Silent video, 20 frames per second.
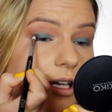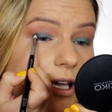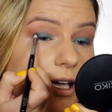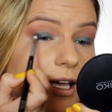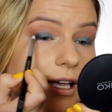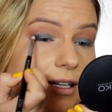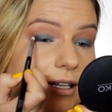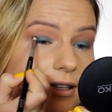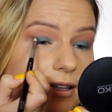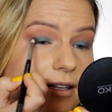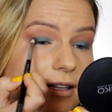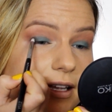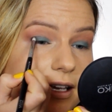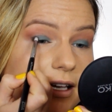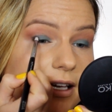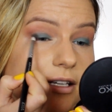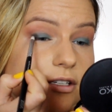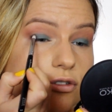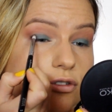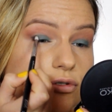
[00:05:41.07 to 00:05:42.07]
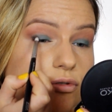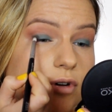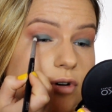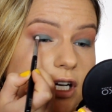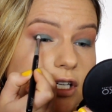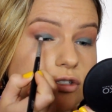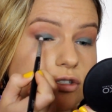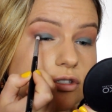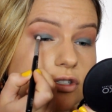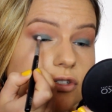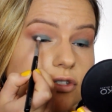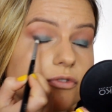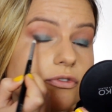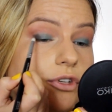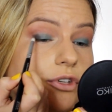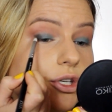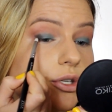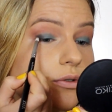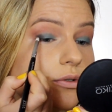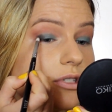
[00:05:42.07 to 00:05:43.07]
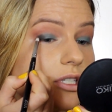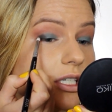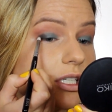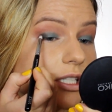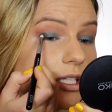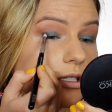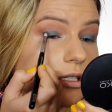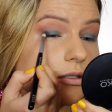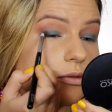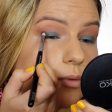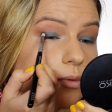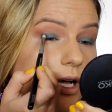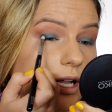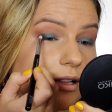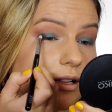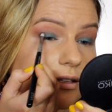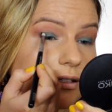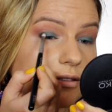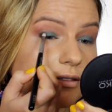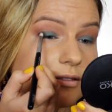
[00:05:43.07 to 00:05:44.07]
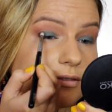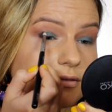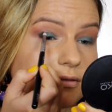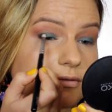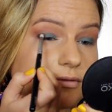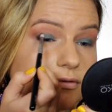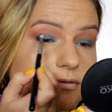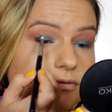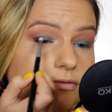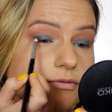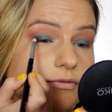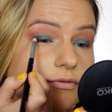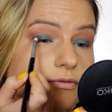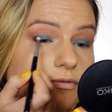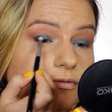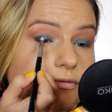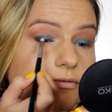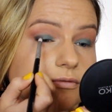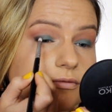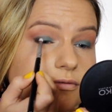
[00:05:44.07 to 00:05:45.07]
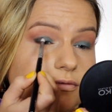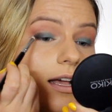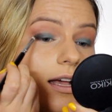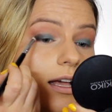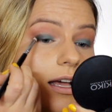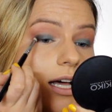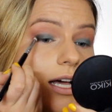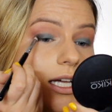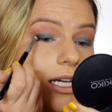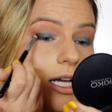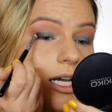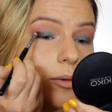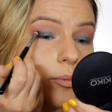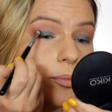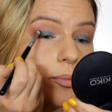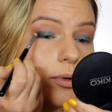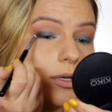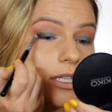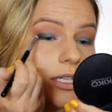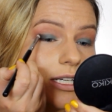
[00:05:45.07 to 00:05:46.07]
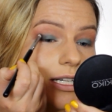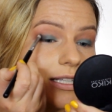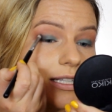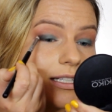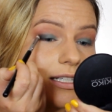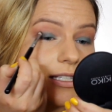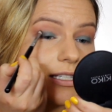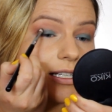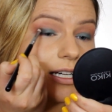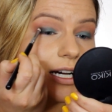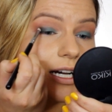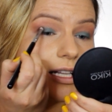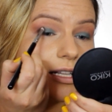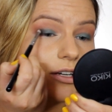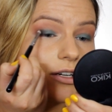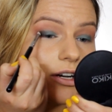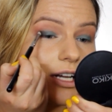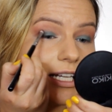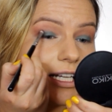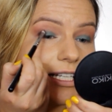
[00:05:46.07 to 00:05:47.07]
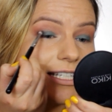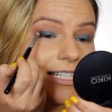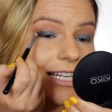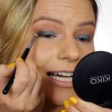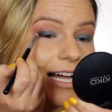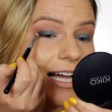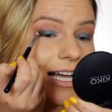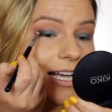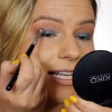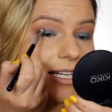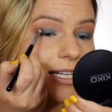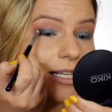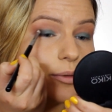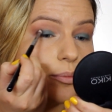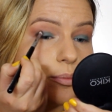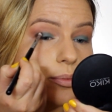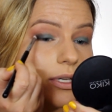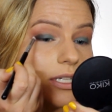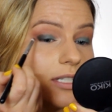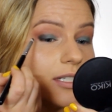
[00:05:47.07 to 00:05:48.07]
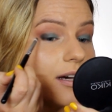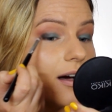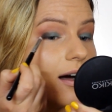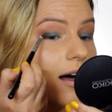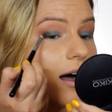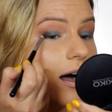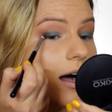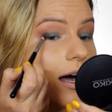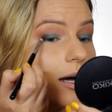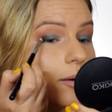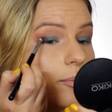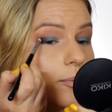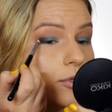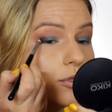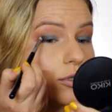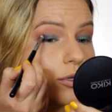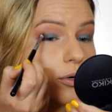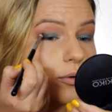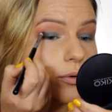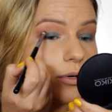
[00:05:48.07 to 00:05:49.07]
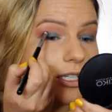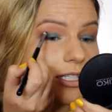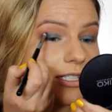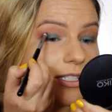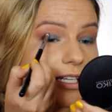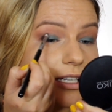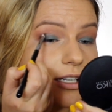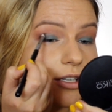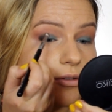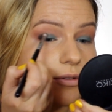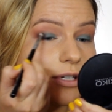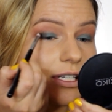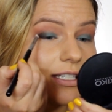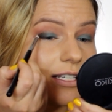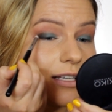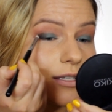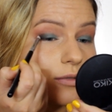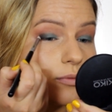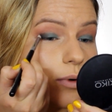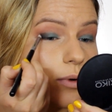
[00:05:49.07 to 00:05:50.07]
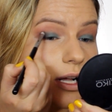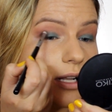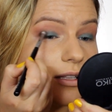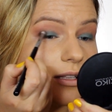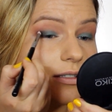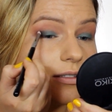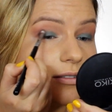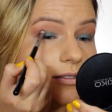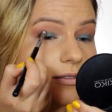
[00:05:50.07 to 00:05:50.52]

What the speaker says: and then try to diffuse it as well. And I'm pulling this color a tiny bit up towards the crease as well.